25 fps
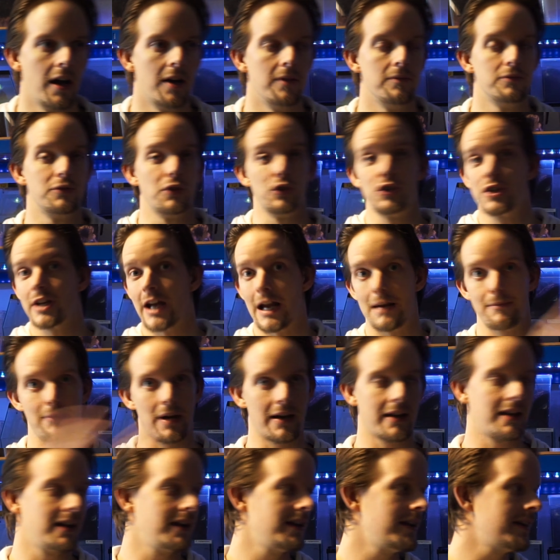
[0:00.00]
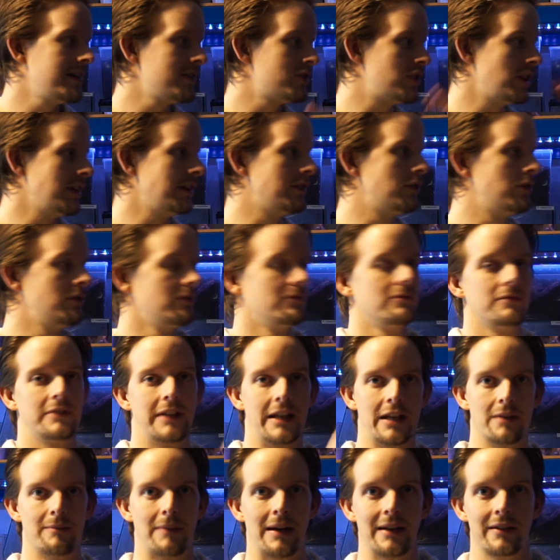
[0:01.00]
So she came back in, she did
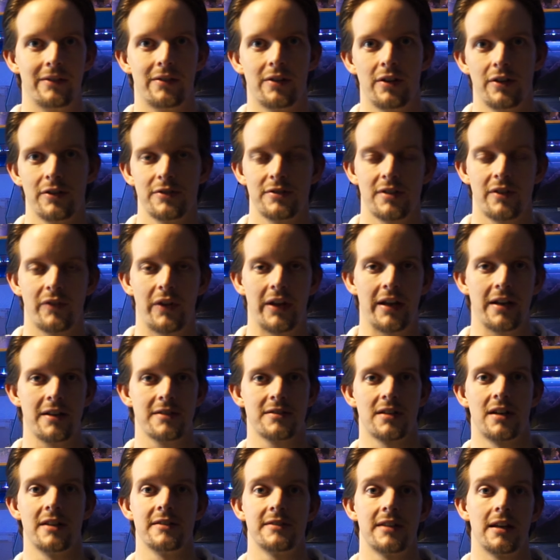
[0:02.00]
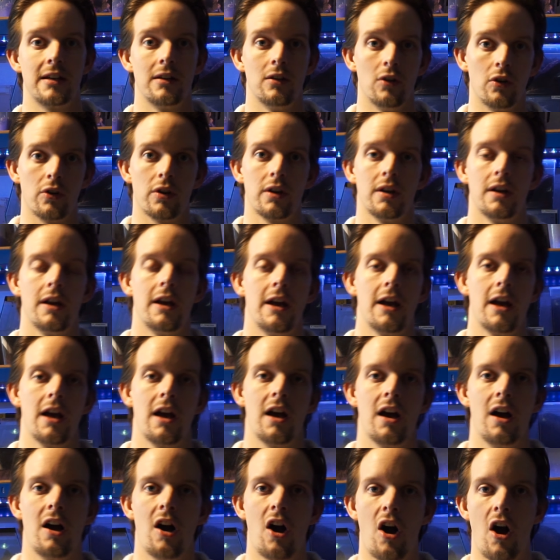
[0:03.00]
her maintenance and things, and I said, look,
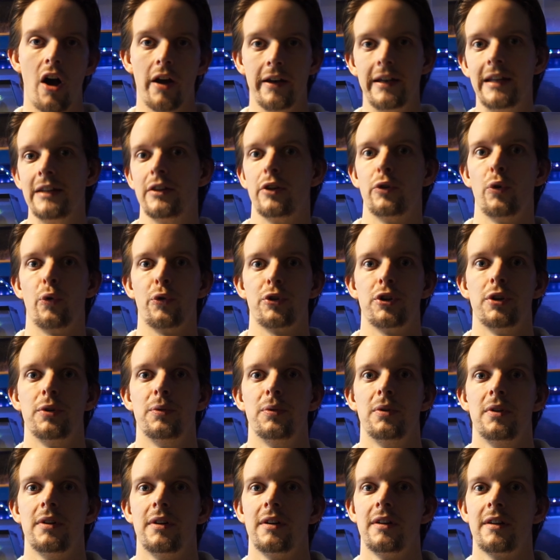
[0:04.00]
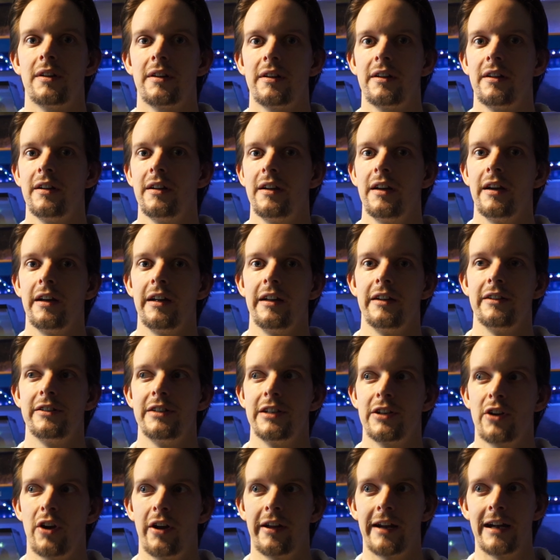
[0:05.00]
I need to talk to you. And she
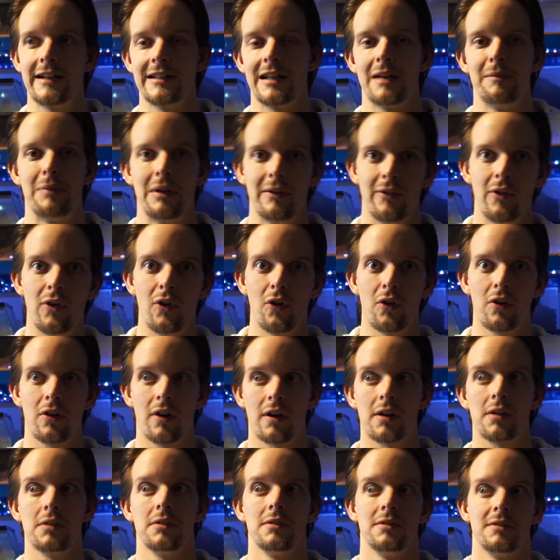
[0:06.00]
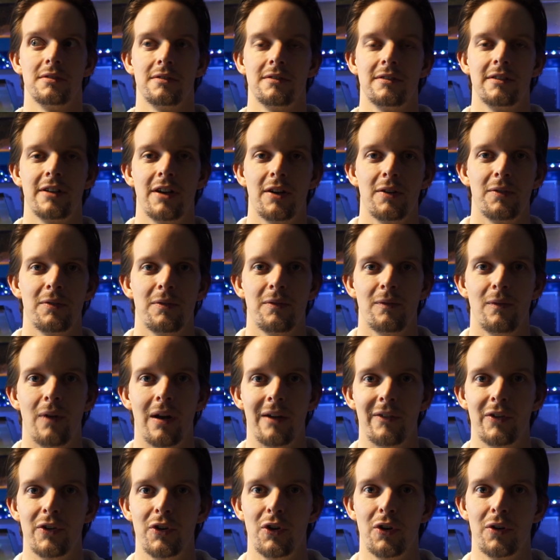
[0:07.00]
kind of gets that bit of a look like, oh, you know, what
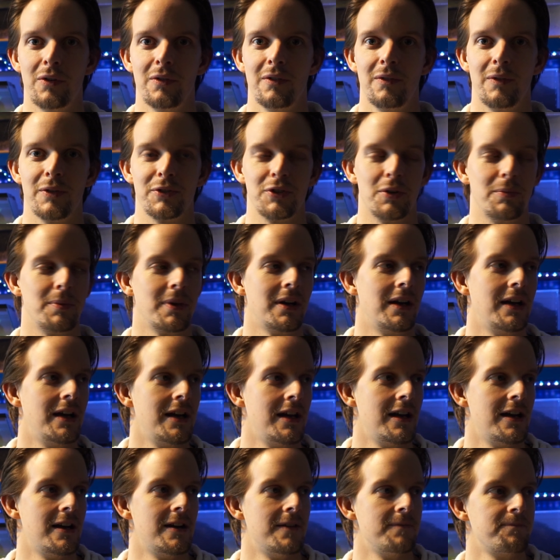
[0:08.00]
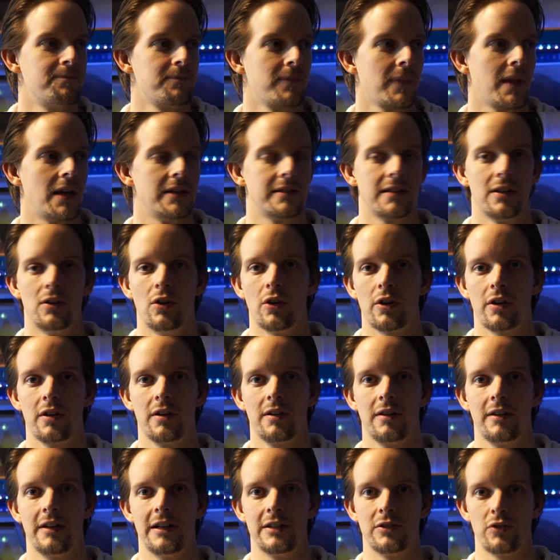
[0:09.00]
have I done? What's up? I said, look,
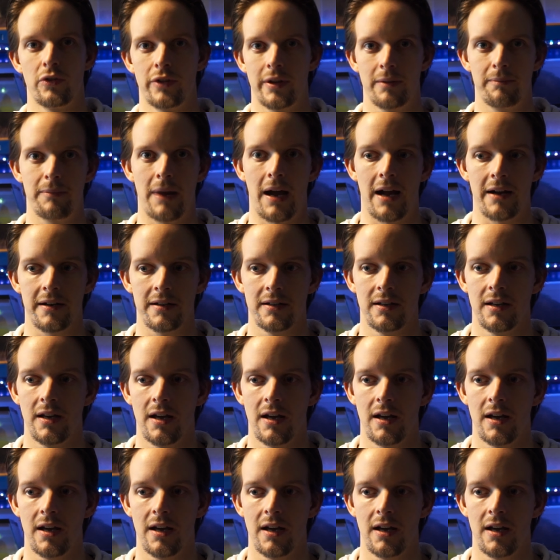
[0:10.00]
it's nothing bad.